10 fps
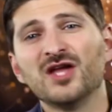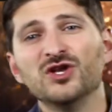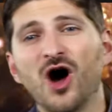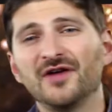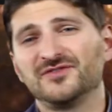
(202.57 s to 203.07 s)

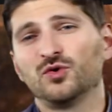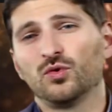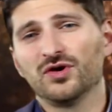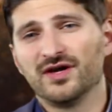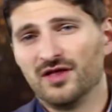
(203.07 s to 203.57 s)
Not to
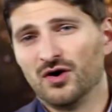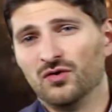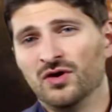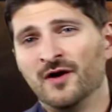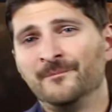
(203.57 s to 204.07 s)
worry
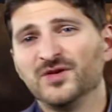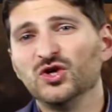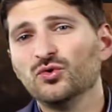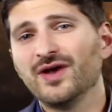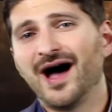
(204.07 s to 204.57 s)
though,
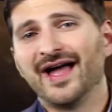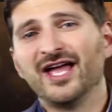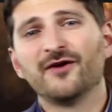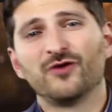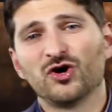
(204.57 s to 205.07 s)
you and I
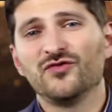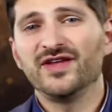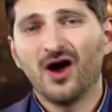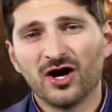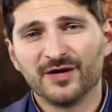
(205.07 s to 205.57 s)
have heard
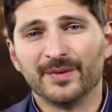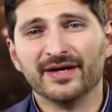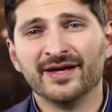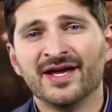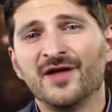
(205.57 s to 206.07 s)
the argument